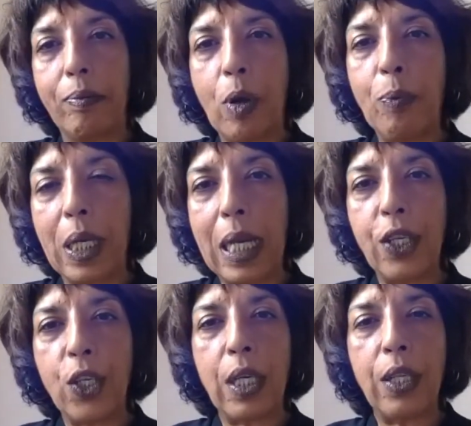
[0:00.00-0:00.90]

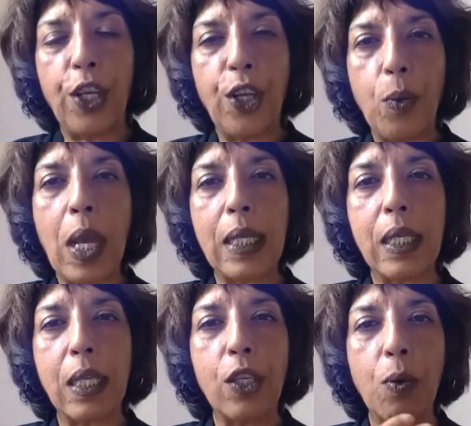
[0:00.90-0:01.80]
population in the
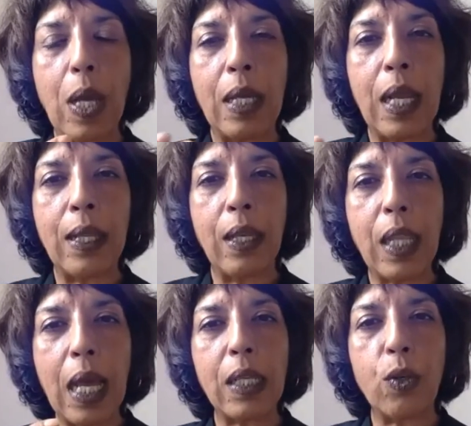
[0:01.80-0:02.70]
US. So, and
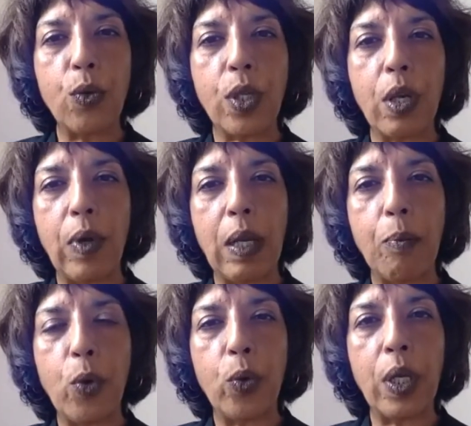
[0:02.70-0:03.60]
that's also really
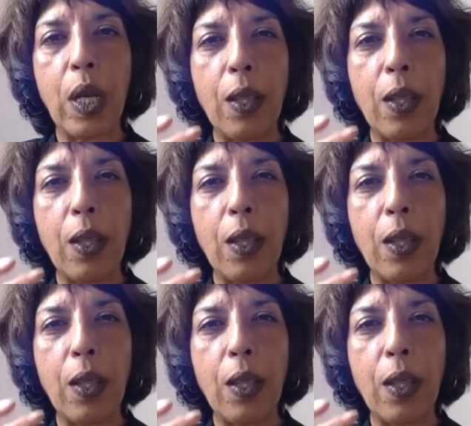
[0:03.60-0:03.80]
important.